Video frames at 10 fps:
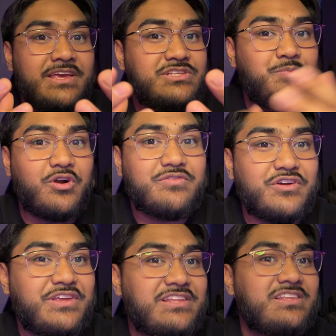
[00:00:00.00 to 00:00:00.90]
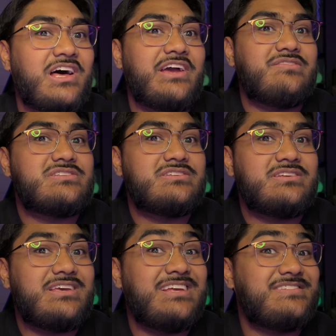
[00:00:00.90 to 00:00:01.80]
It's part of our daily lives.
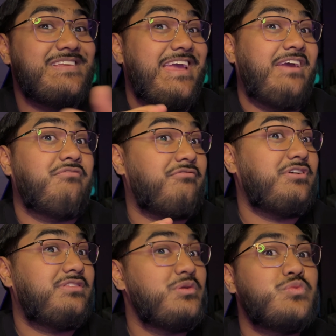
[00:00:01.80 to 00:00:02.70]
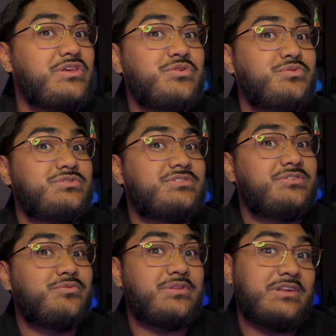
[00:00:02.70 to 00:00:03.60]
It's in everything we use,
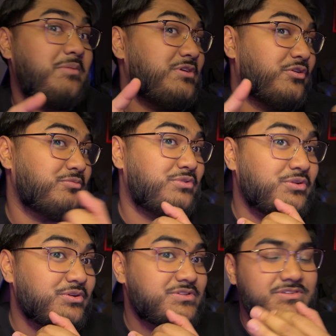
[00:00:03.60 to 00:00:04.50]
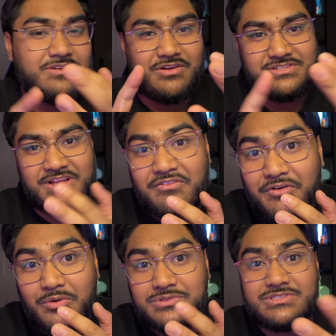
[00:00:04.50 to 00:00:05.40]
whether that be our computers, our cell
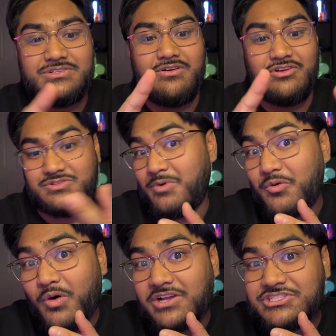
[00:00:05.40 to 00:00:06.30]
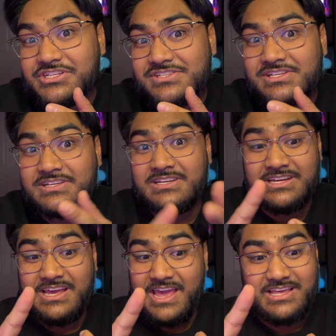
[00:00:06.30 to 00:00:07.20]
phones, our smartwatches,
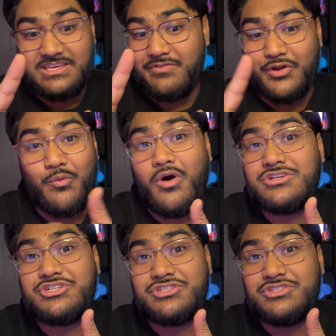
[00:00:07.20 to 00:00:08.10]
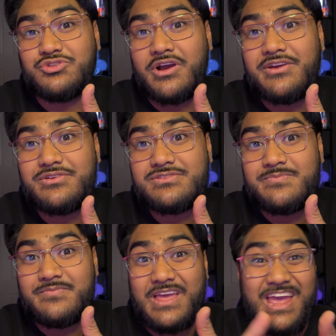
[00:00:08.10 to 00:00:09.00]
heck, even our washers and dryers,
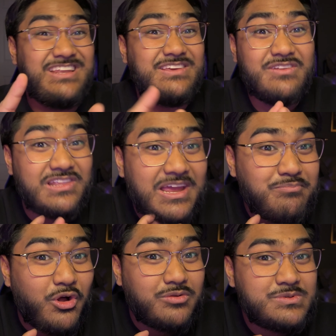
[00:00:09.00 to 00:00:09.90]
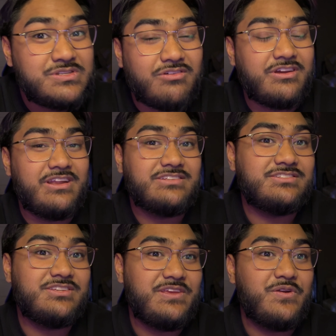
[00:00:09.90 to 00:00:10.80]
and even light bulbs are
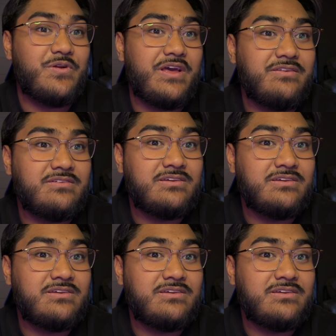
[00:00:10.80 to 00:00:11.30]
connected to the internet.